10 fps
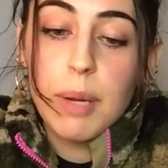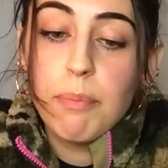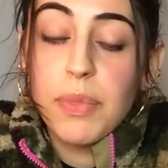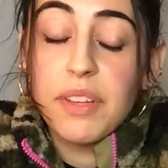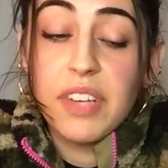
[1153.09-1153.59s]

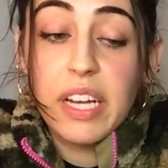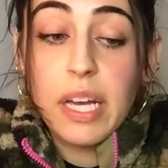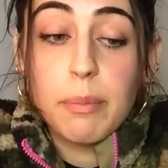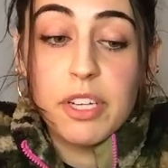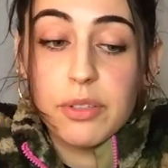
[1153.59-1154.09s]
the
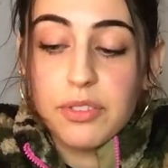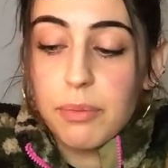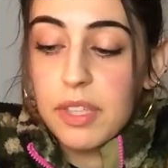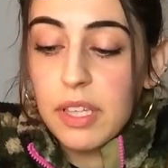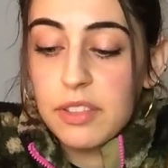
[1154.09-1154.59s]
dynamic or
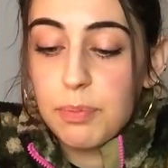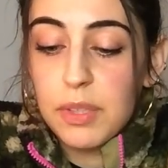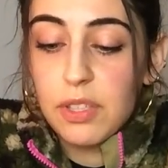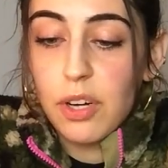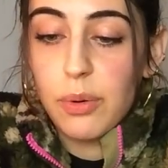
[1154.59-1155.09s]
something that's
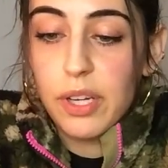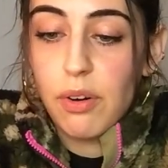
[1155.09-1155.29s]
been going